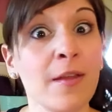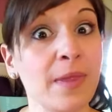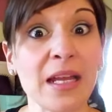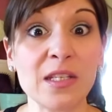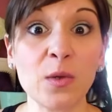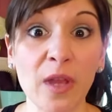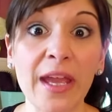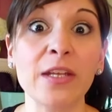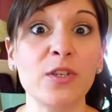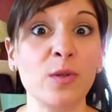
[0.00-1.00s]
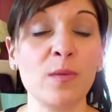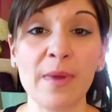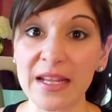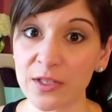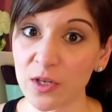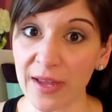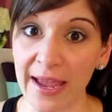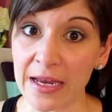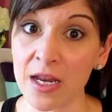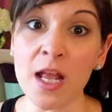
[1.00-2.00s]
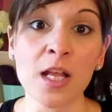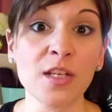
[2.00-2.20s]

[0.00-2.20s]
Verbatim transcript: that's okay. Do the best you can.